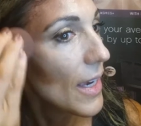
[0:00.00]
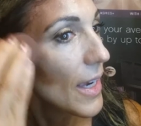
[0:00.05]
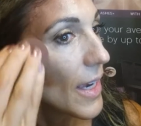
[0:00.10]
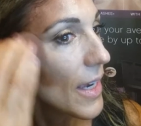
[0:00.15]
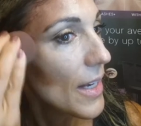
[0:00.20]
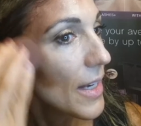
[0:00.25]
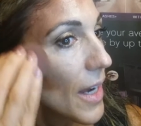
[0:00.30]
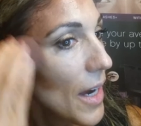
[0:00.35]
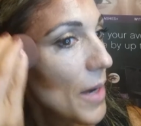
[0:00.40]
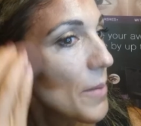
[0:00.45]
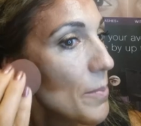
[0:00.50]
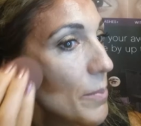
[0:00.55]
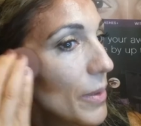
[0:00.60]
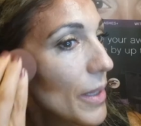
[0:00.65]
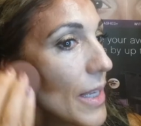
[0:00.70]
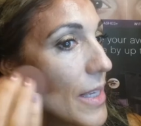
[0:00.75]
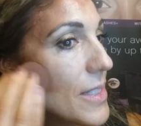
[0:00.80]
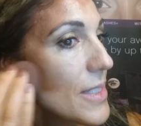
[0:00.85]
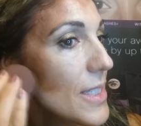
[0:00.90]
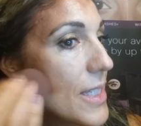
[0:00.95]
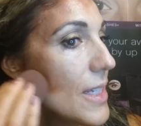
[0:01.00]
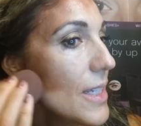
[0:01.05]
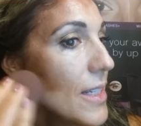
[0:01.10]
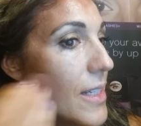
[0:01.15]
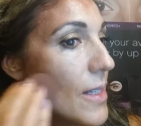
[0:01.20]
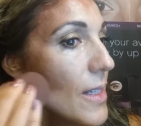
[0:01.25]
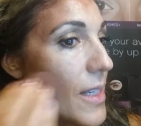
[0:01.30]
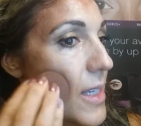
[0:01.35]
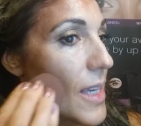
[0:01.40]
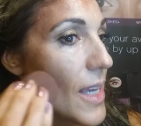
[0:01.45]
and I'm
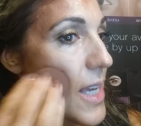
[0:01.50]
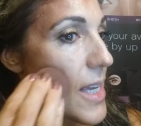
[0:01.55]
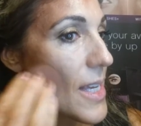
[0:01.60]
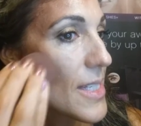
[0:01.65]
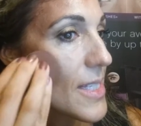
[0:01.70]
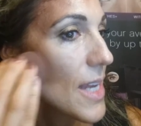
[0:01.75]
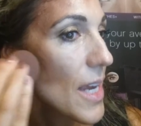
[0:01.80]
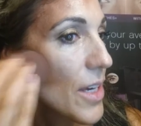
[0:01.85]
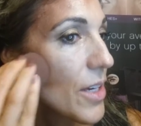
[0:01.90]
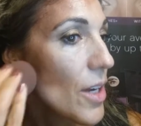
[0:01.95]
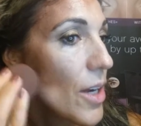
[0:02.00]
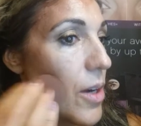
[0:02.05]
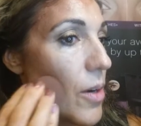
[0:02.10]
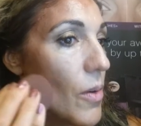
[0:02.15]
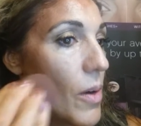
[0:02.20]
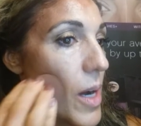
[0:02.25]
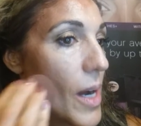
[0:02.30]
blending as I go.